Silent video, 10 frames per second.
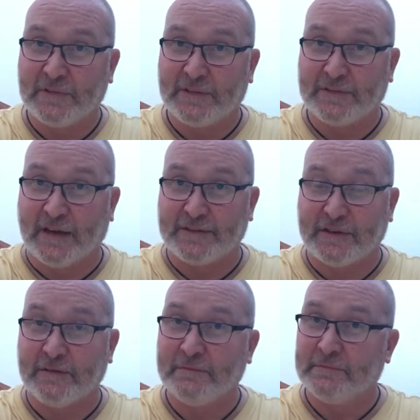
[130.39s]
slant
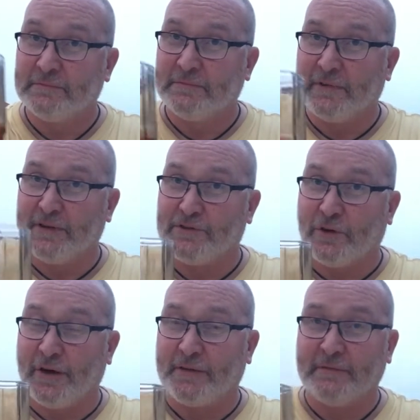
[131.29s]
you,
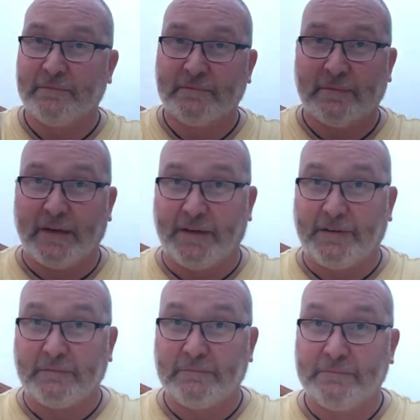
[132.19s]
enjoy it, and